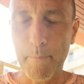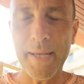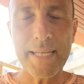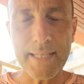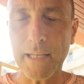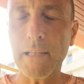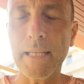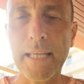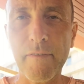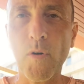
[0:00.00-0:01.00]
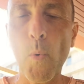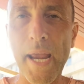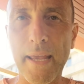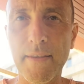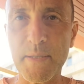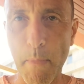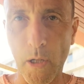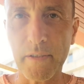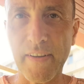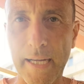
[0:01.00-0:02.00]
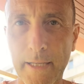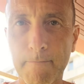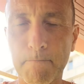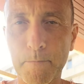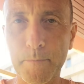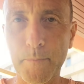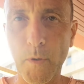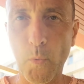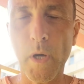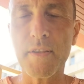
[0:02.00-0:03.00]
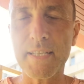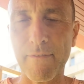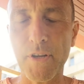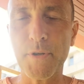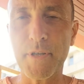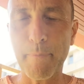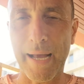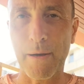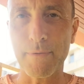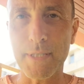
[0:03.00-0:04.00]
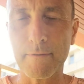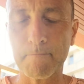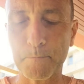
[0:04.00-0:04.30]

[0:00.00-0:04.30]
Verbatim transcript: basically give away this Moldavite worth seven hundred pounds.